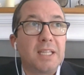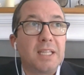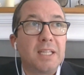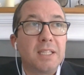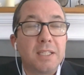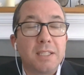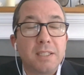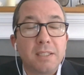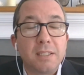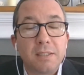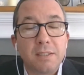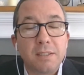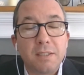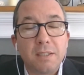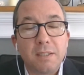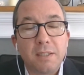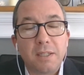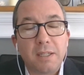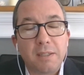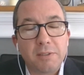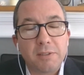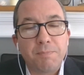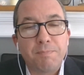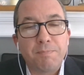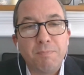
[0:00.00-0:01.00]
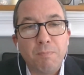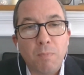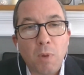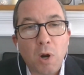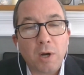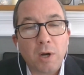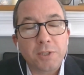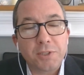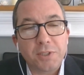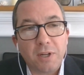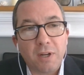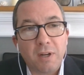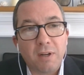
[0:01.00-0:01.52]
in
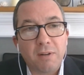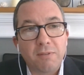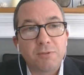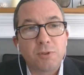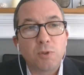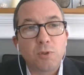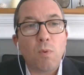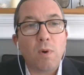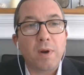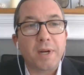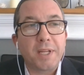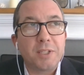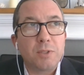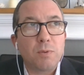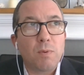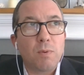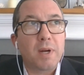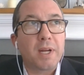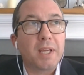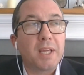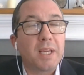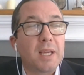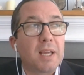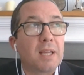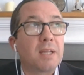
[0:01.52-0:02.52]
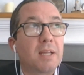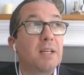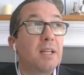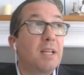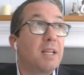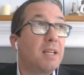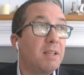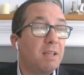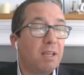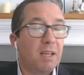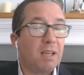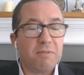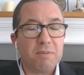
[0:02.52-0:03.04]
March of twenty twenty, and
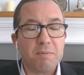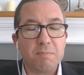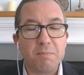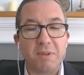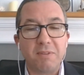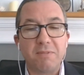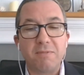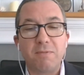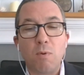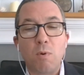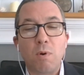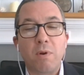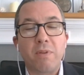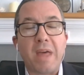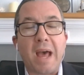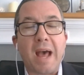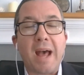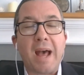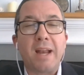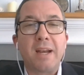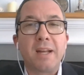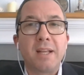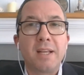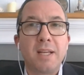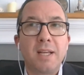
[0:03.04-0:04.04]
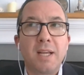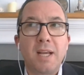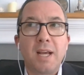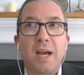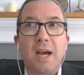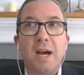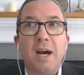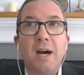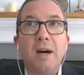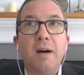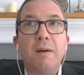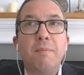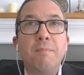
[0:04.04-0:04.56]
e even before that,
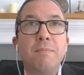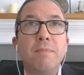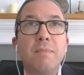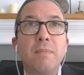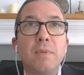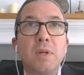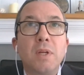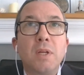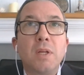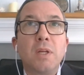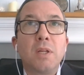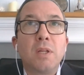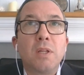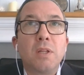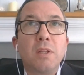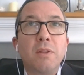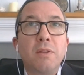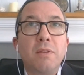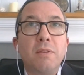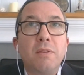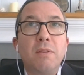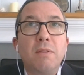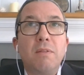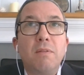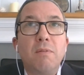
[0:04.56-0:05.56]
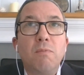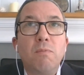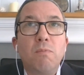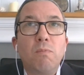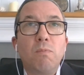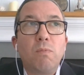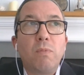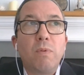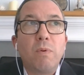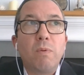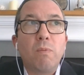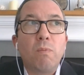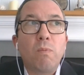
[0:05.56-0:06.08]
um,
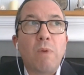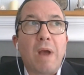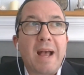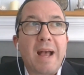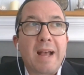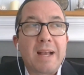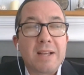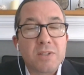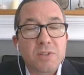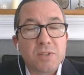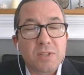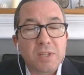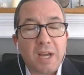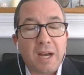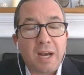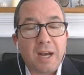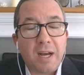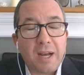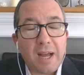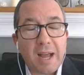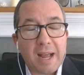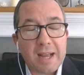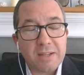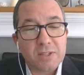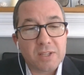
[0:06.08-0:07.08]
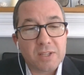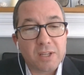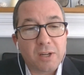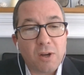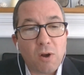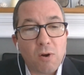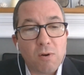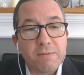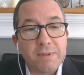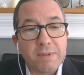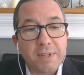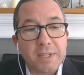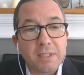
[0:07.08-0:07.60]
as uh, as the
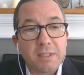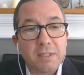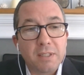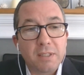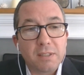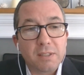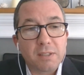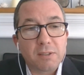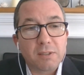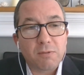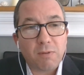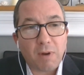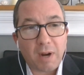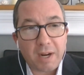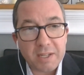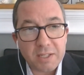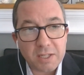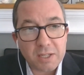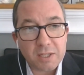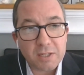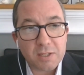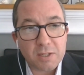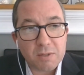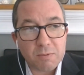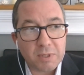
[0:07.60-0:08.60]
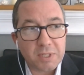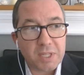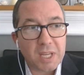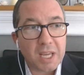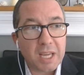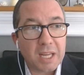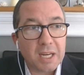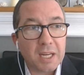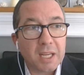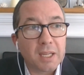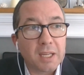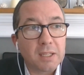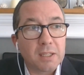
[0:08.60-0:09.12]
COVID crisis was
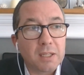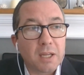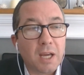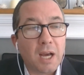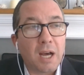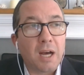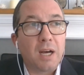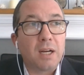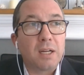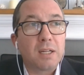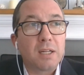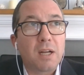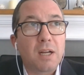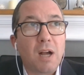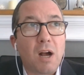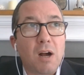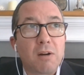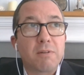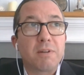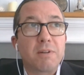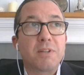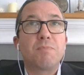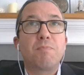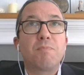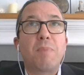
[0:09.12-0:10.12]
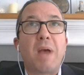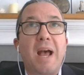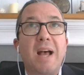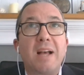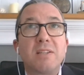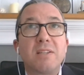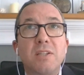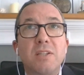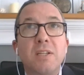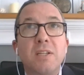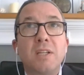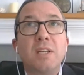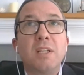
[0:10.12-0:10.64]
hitting, uh, Congress
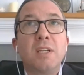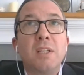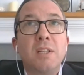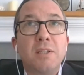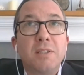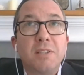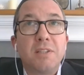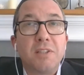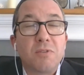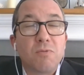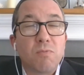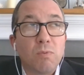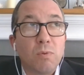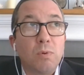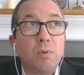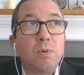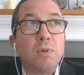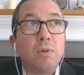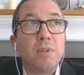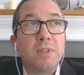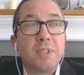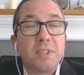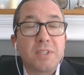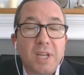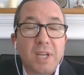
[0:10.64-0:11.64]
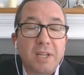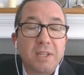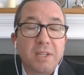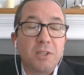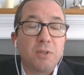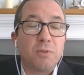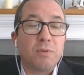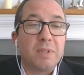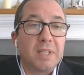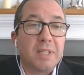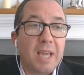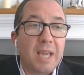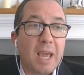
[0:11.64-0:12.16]
passed this rule that said
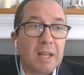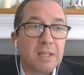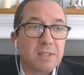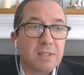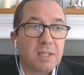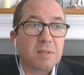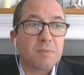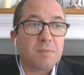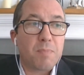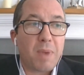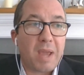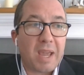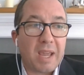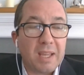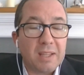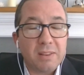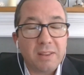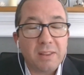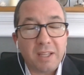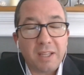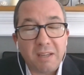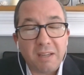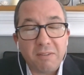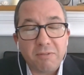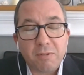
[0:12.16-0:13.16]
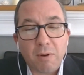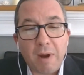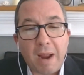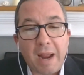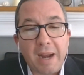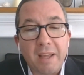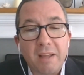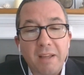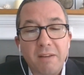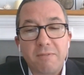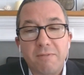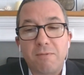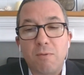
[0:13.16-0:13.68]
you can get this paid leave
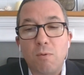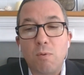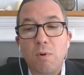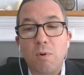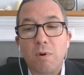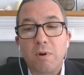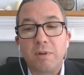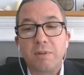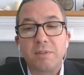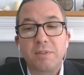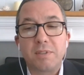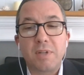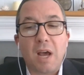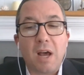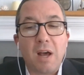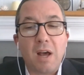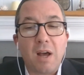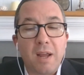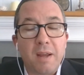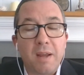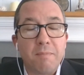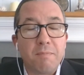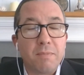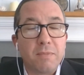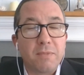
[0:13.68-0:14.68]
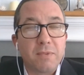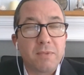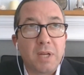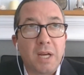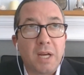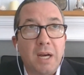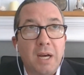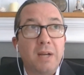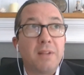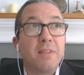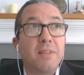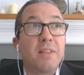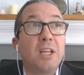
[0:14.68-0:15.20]
credit for time
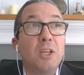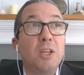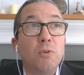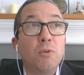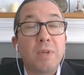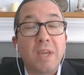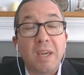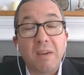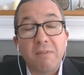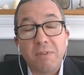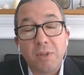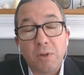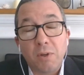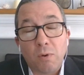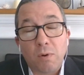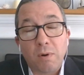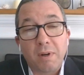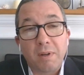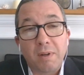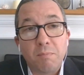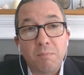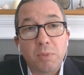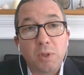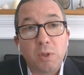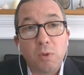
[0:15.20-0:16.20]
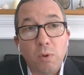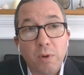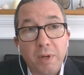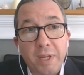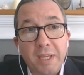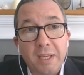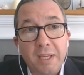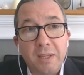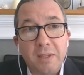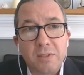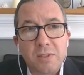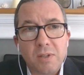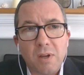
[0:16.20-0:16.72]
uh, that you give your
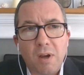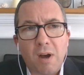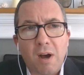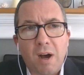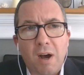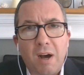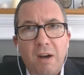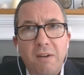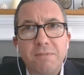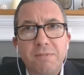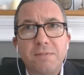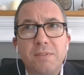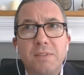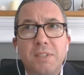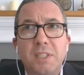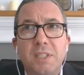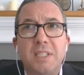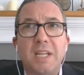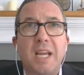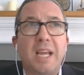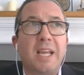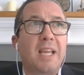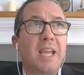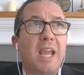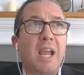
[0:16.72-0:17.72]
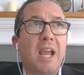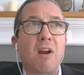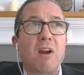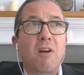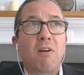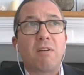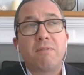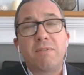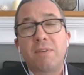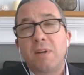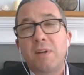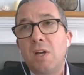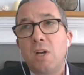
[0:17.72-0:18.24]
employees off to take care
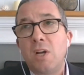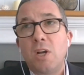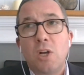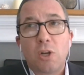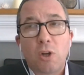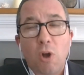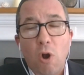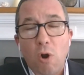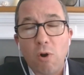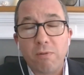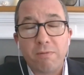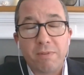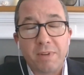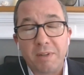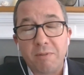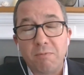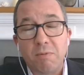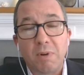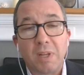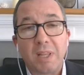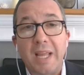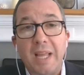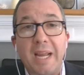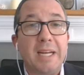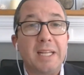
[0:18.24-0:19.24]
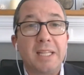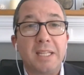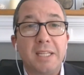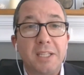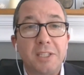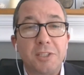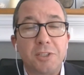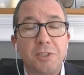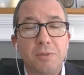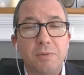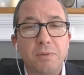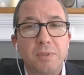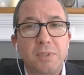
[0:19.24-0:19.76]
of COVID-related
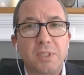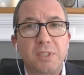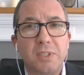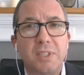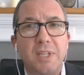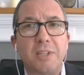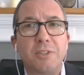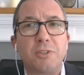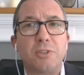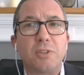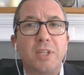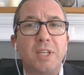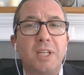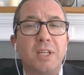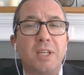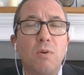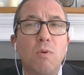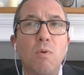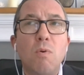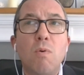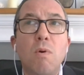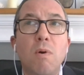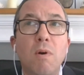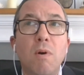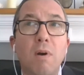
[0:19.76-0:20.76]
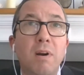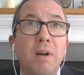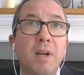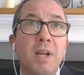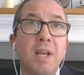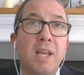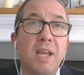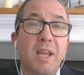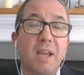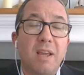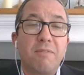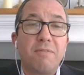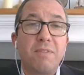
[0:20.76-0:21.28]
issues, essentially, or
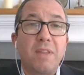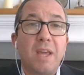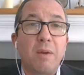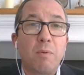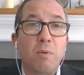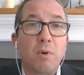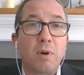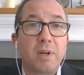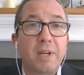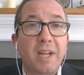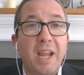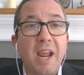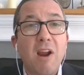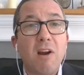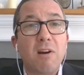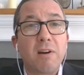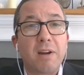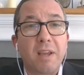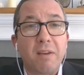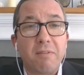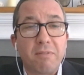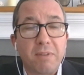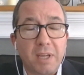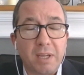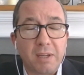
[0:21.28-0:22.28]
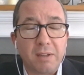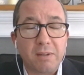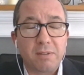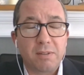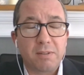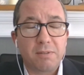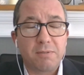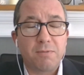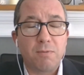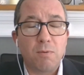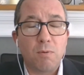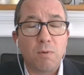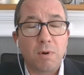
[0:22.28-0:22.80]
if they were caregiving
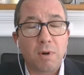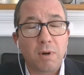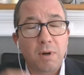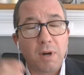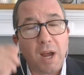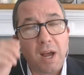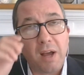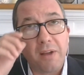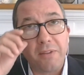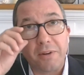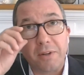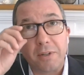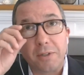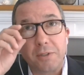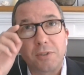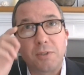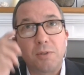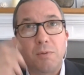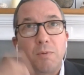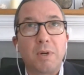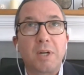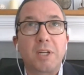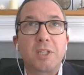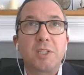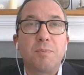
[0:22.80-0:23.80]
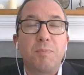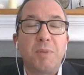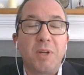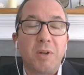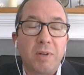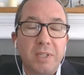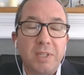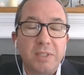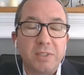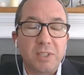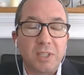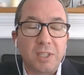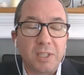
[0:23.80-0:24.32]
for others who were
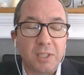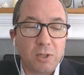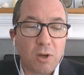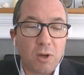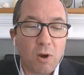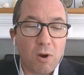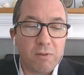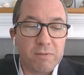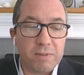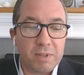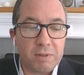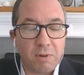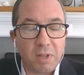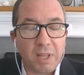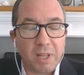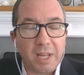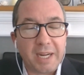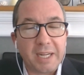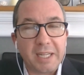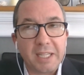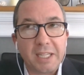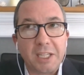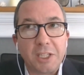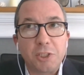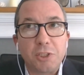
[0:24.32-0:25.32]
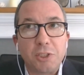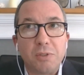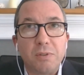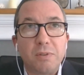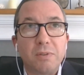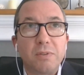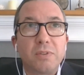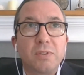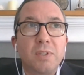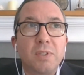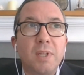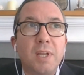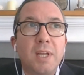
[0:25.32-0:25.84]
experiencing COVID-related
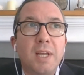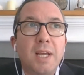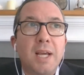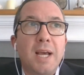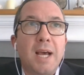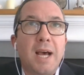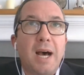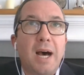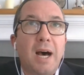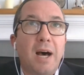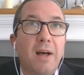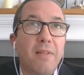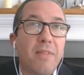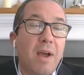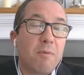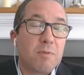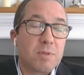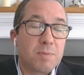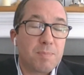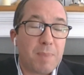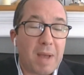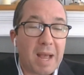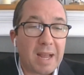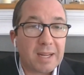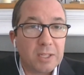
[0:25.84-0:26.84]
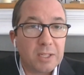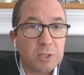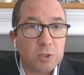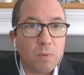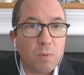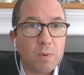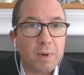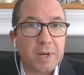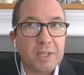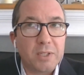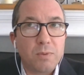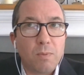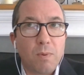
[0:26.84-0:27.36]
issues. Uh, that was back in
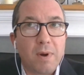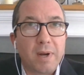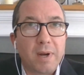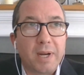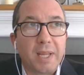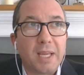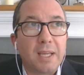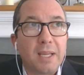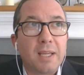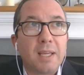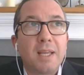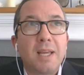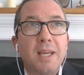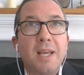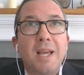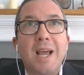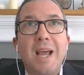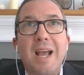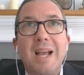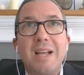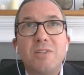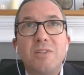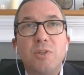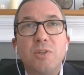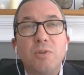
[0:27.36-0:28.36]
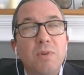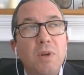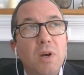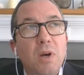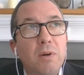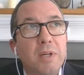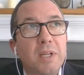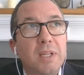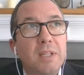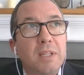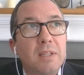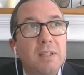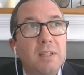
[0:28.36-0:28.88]
twenty twenty. As you
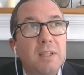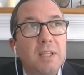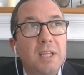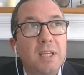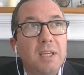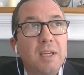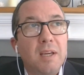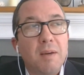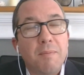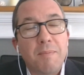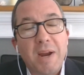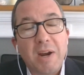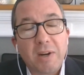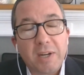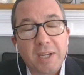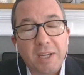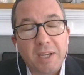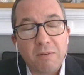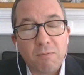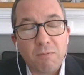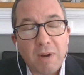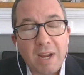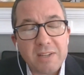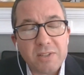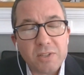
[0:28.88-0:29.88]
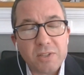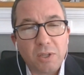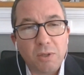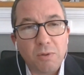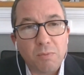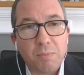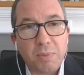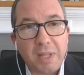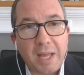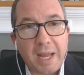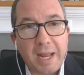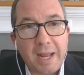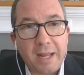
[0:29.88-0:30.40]
noted, the American Rescue
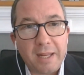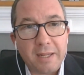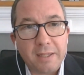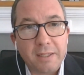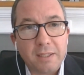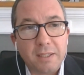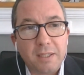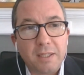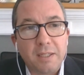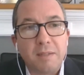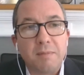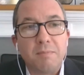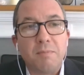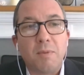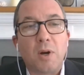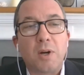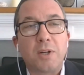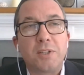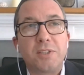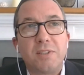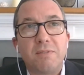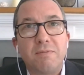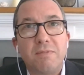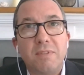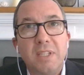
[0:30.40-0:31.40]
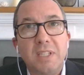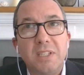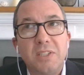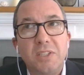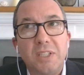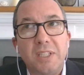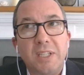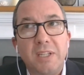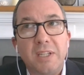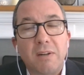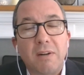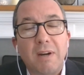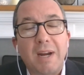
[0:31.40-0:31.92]
Plan in March of
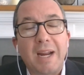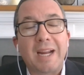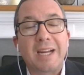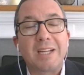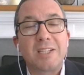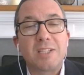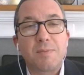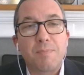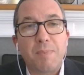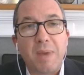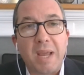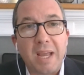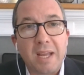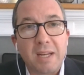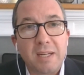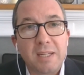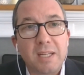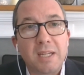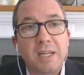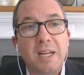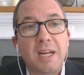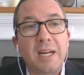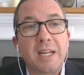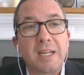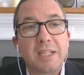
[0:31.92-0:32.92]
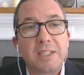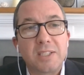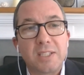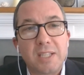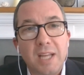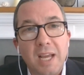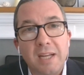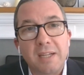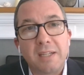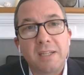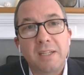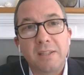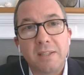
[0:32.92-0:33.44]
this year expanded and
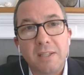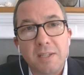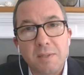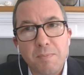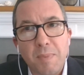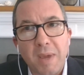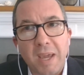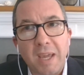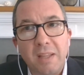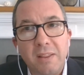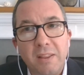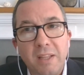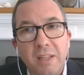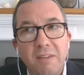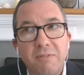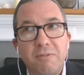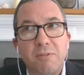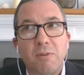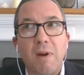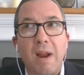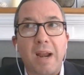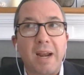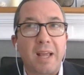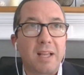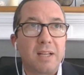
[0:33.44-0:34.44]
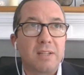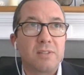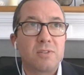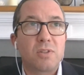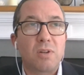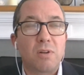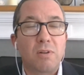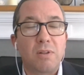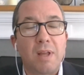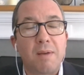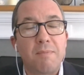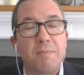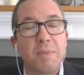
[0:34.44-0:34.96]
extended this paid leave credit. And
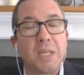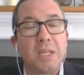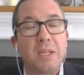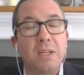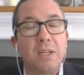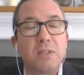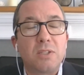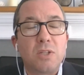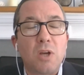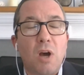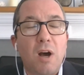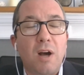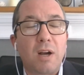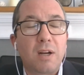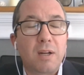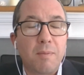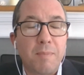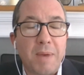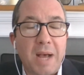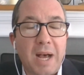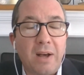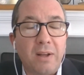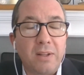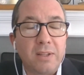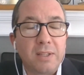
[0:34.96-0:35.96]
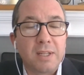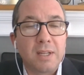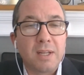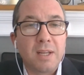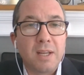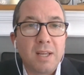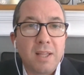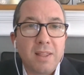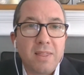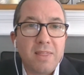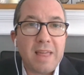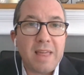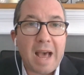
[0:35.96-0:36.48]
so let me talk about
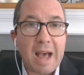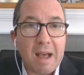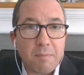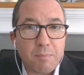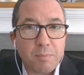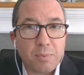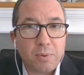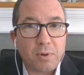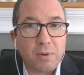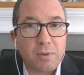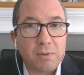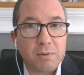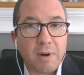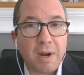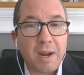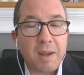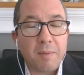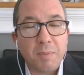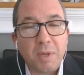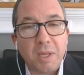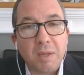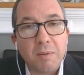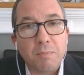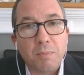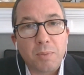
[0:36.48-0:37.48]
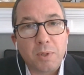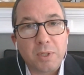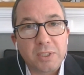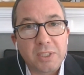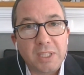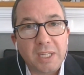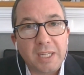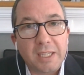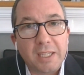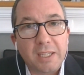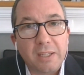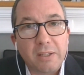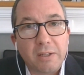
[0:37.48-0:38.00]
that program in
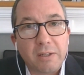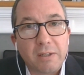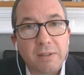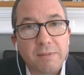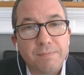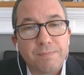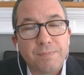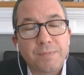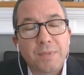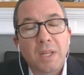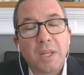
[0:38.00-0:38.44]
particular.